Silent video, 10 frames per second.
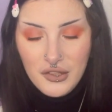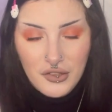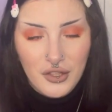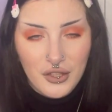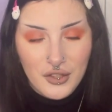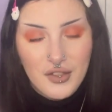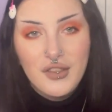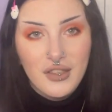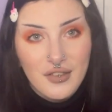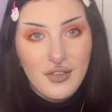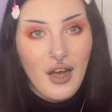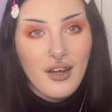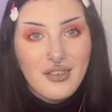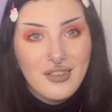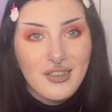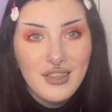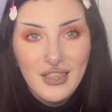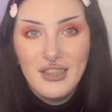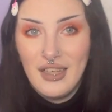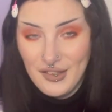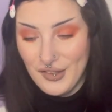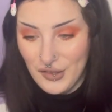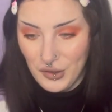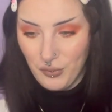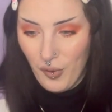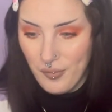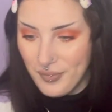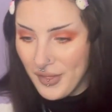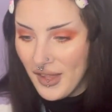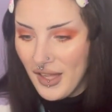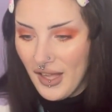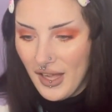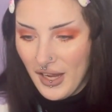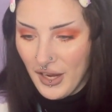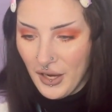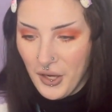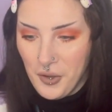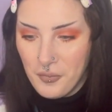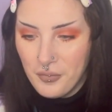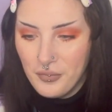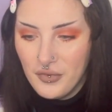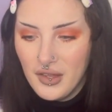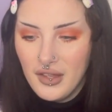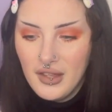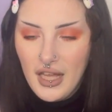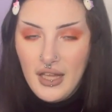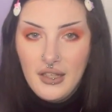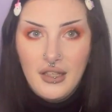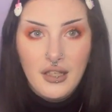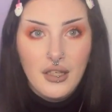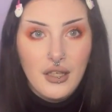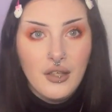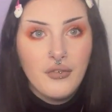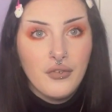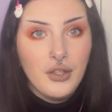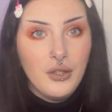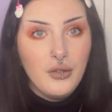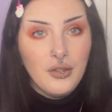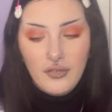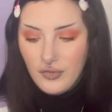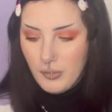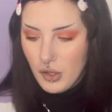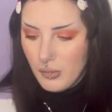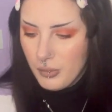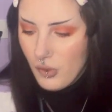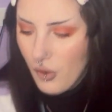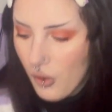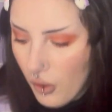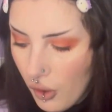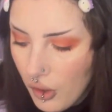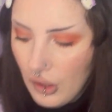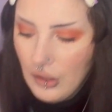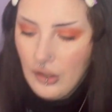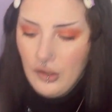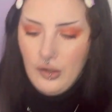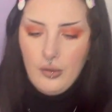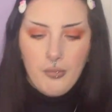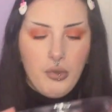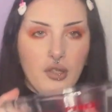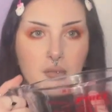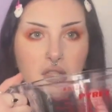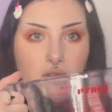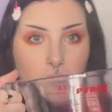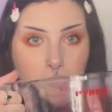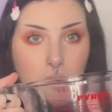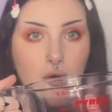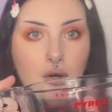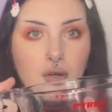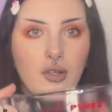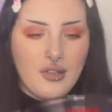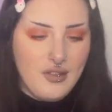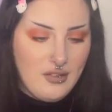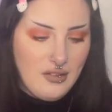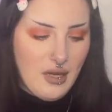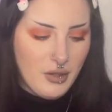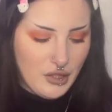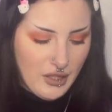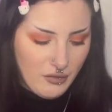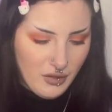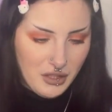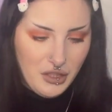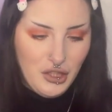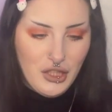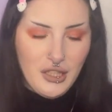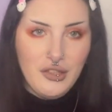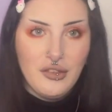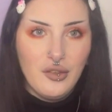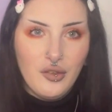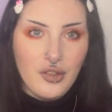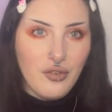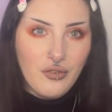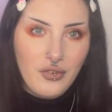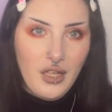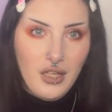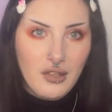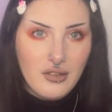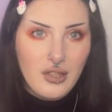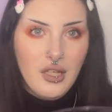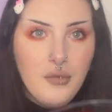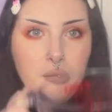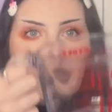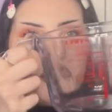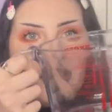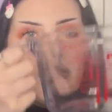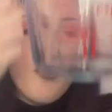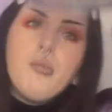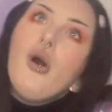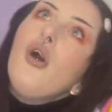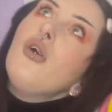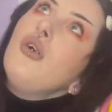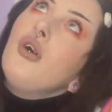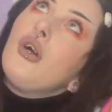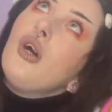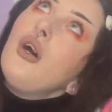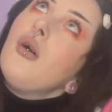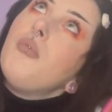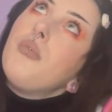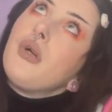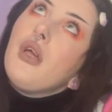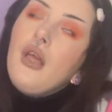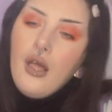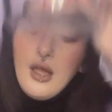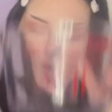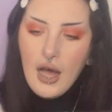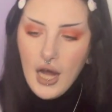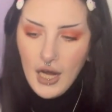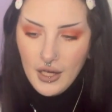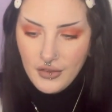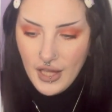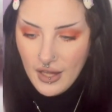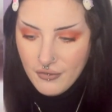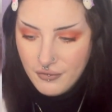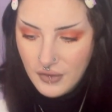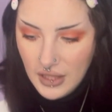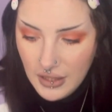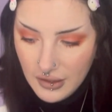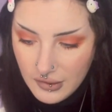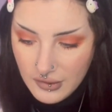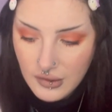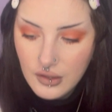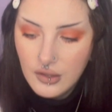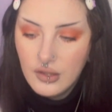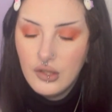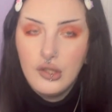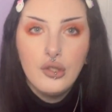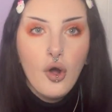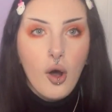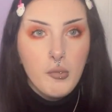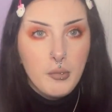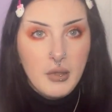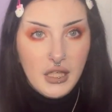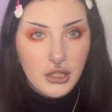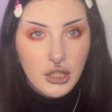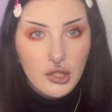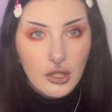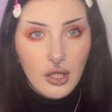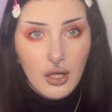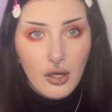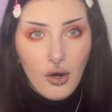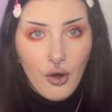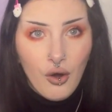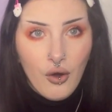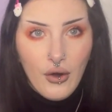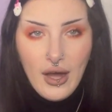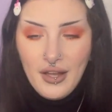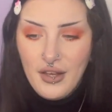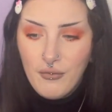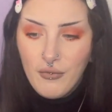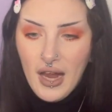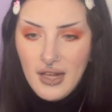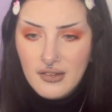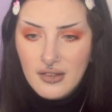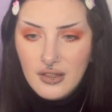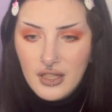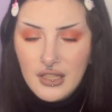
toes still intact? That's a good one. Then if you lift them up or put them into a bowl, because this is how I check Reggie's genitals and feet. Put them into a bowl, look up. Are their feet normal peachy colour or are they red and